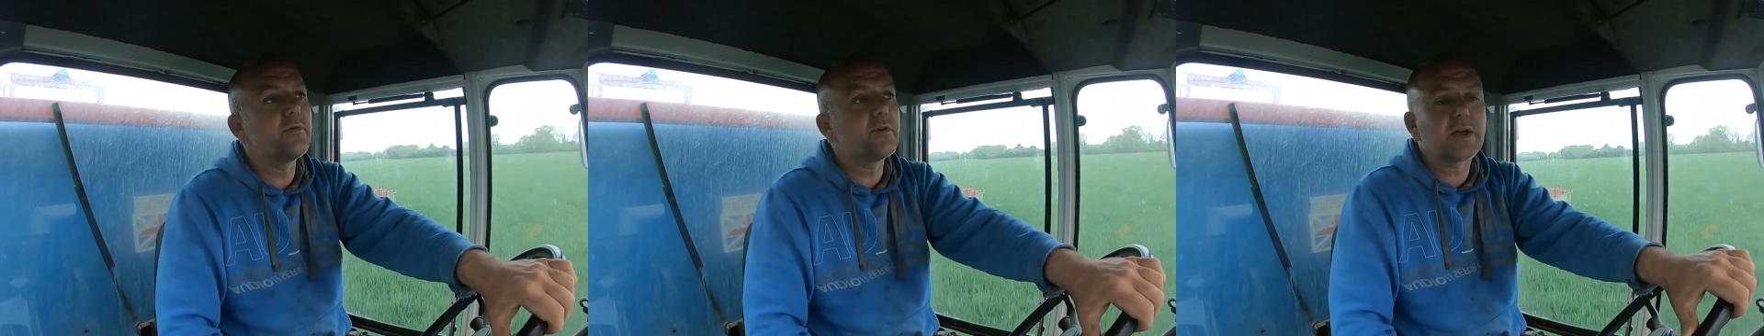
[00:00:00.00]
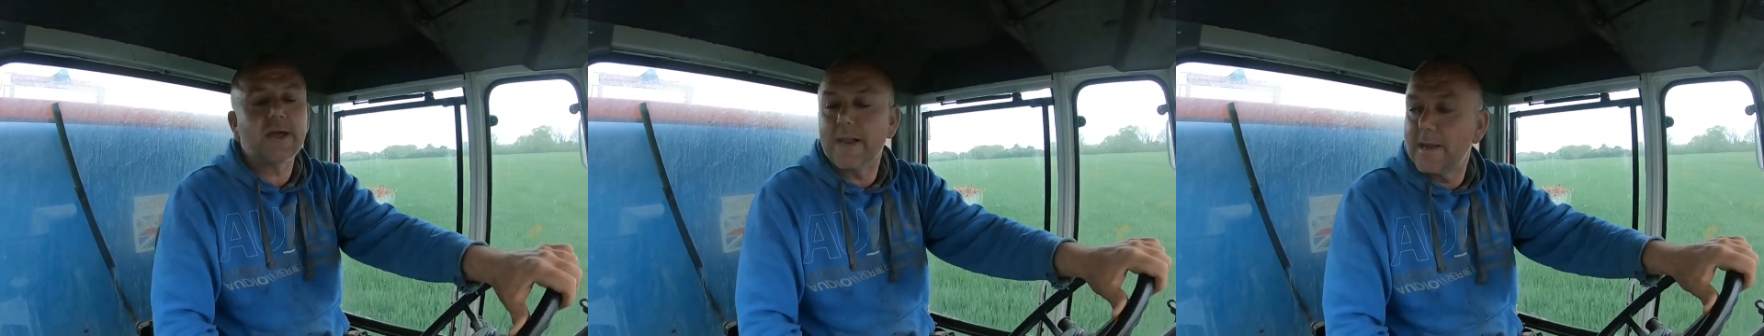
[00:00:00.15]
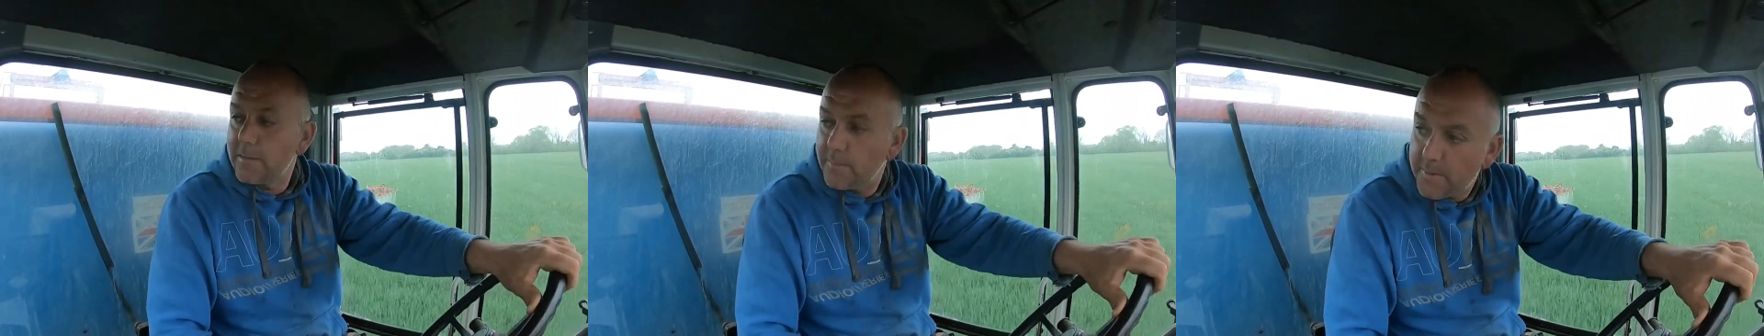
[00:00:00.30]

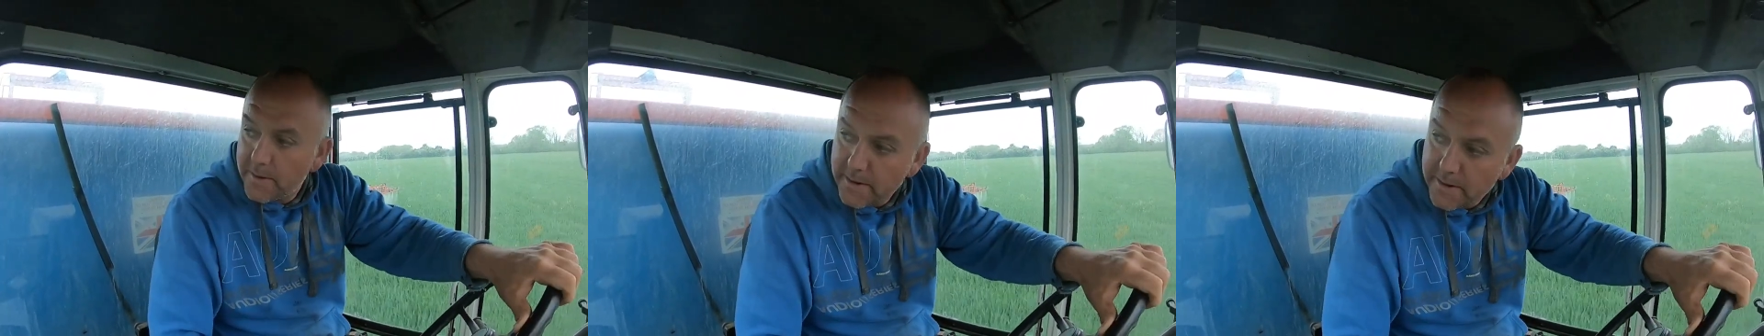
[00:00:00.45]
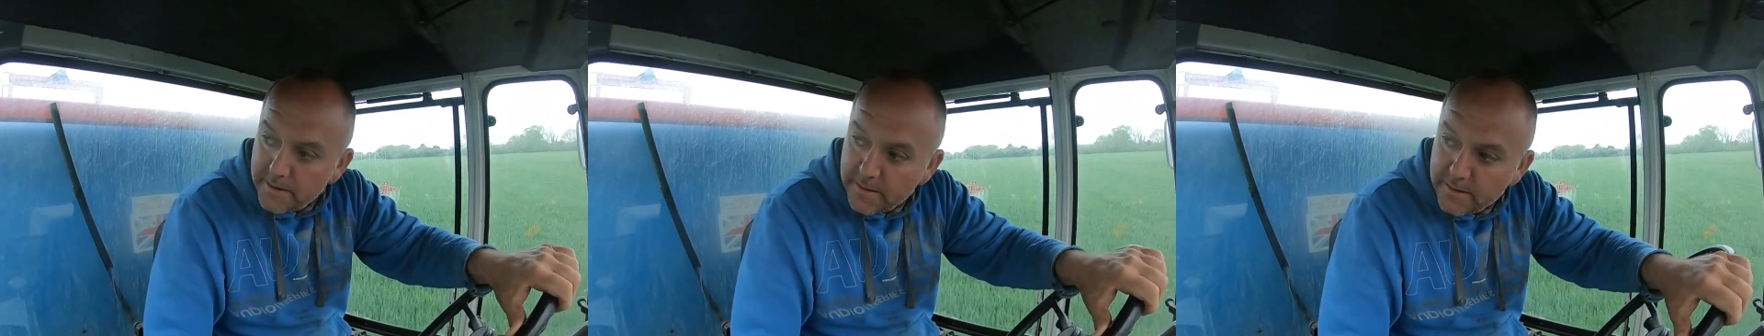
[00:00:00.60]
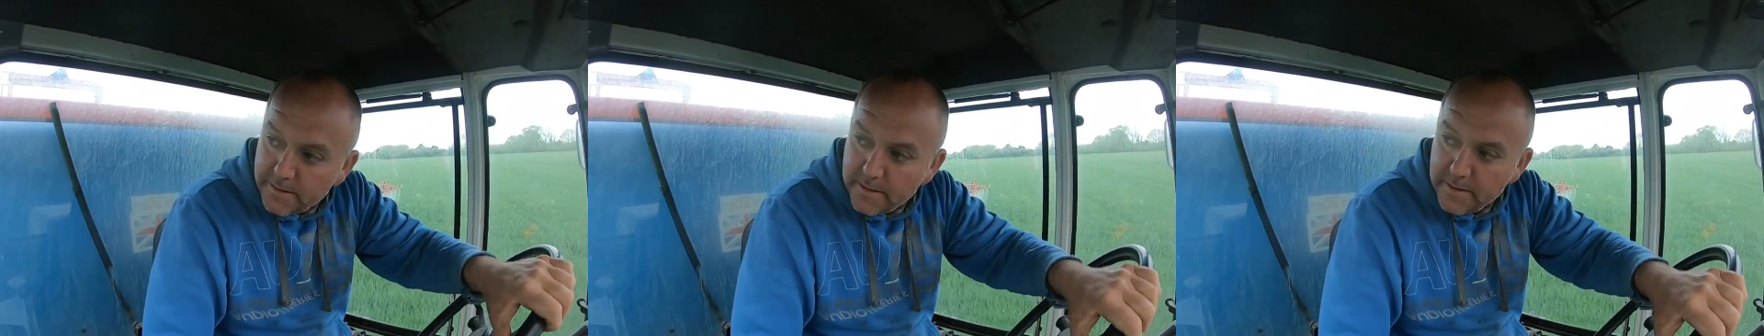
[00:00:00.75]
the
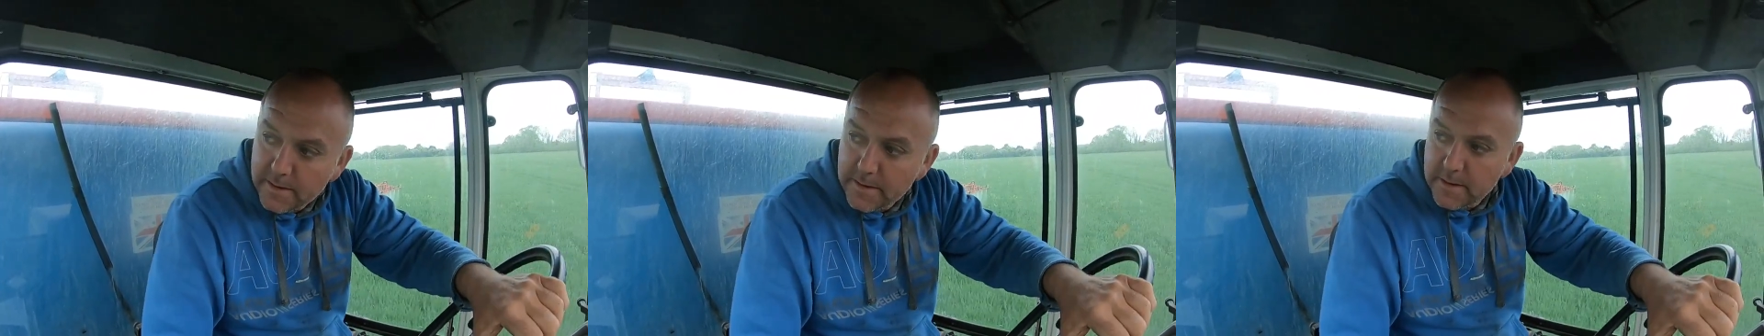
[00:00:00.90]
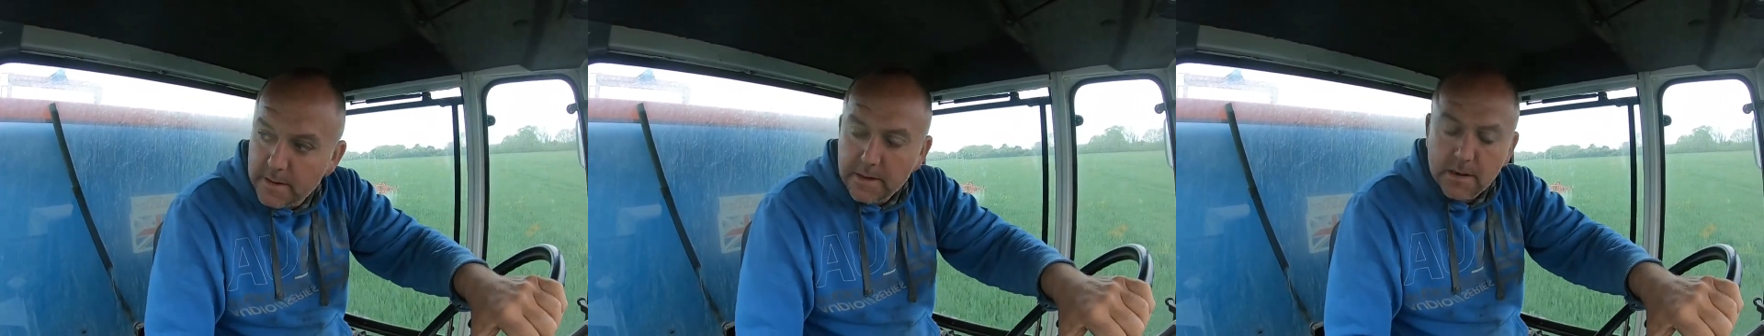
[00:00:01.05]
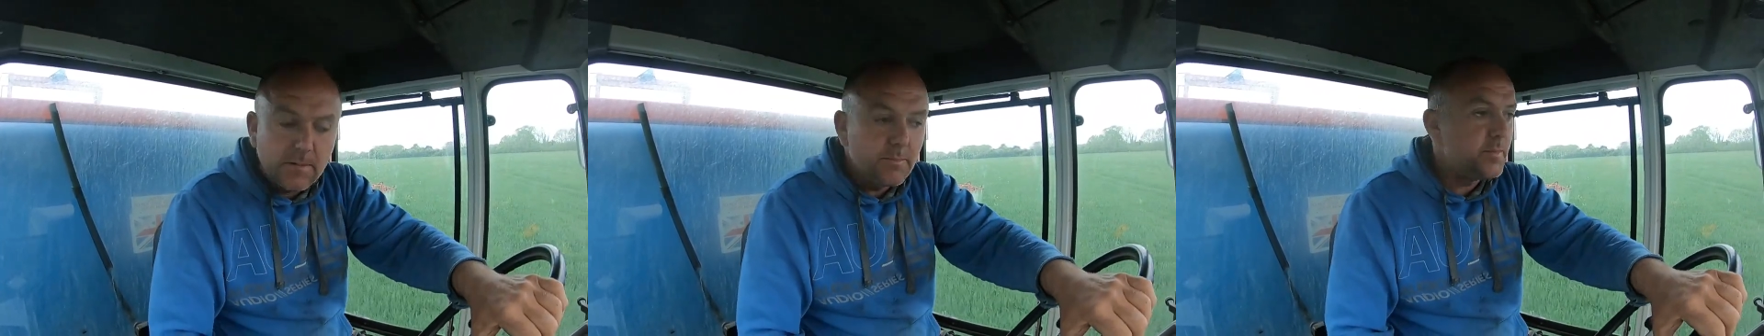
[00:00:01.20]

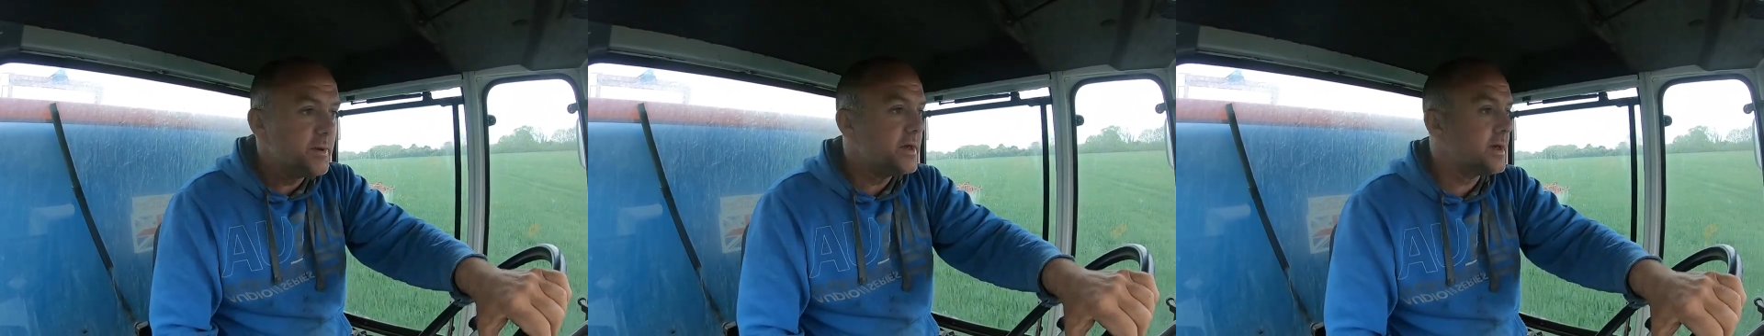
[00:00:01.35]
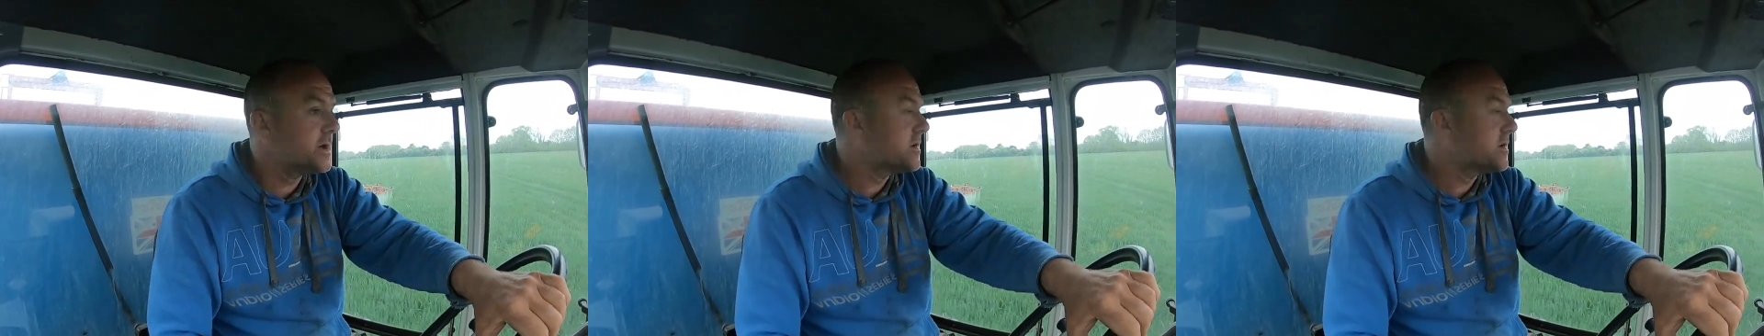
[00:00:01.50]
canopy. But